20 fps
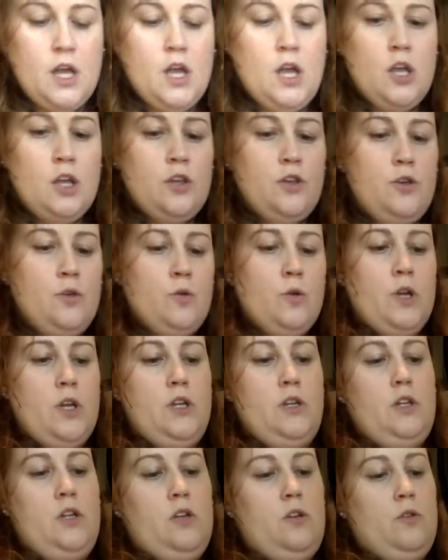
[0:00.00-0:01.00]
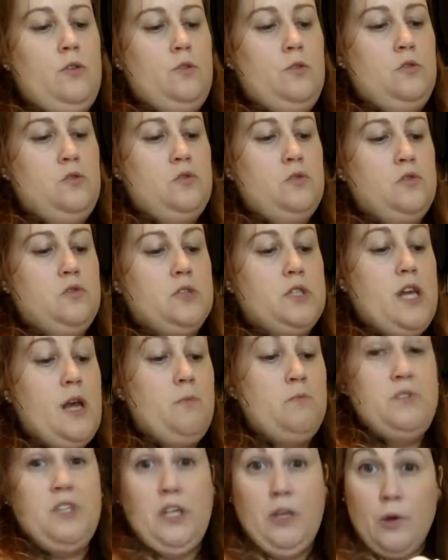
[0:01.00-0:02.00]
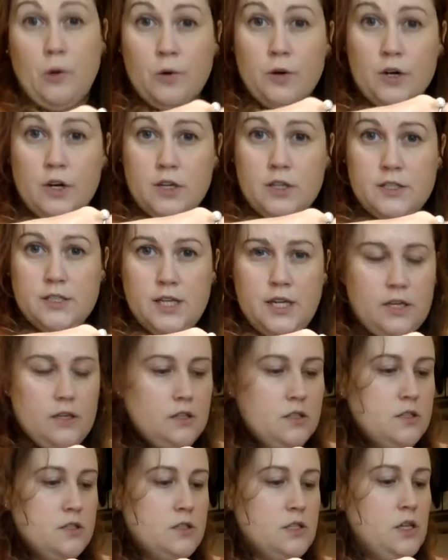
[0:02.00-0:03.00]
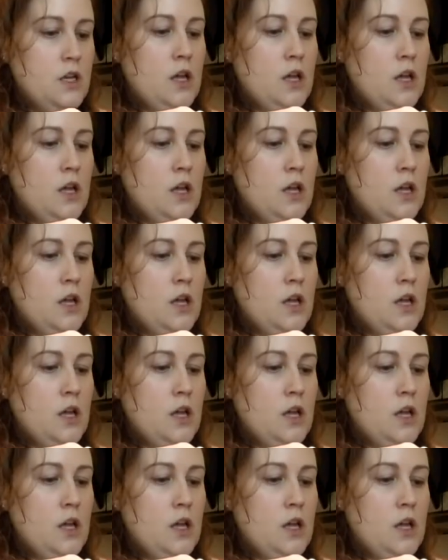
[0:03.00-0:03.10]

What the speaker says: You can use empty yogurt containers,